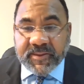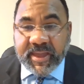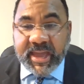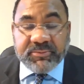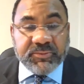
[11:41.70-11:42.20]

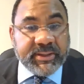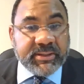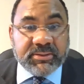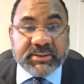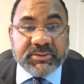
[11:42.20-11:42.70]
and we
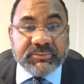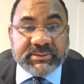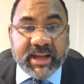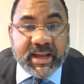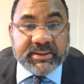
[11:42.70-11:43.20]
can look at
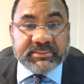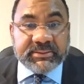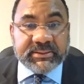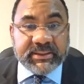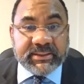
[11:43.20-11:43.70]
retired
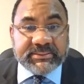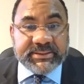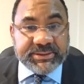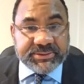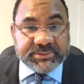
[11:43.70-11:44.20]

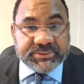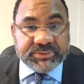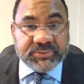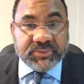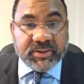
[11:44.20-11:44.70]
teachers
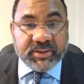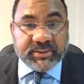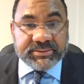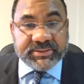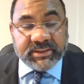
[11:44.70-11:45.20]
who
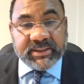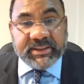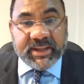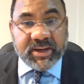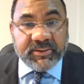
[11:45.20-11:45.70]
are still in
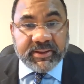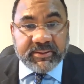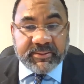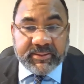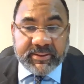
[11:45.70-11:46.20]
the area.
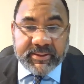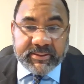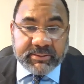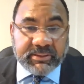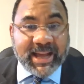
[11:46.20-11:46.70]

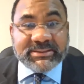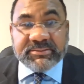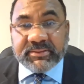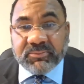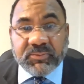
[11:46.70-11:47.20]
There are lots
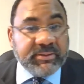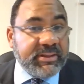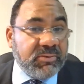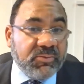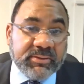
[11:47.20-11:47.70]
of them, whether
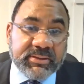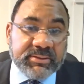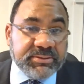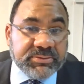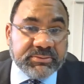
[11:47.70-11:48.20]
they worked in
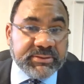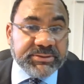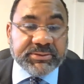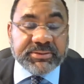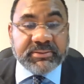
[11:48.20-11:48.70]
the school
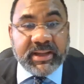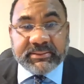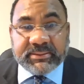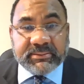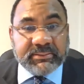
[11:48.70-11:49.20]
district or
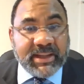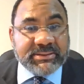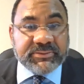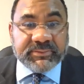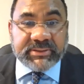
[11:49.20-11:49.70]
not. There are
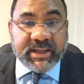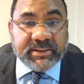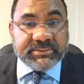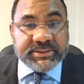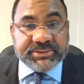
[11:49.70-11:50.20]
lots of
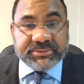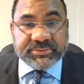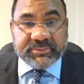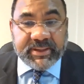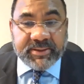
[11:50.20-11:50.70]
retired teachers
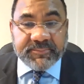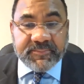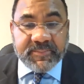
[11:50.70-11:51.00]
around.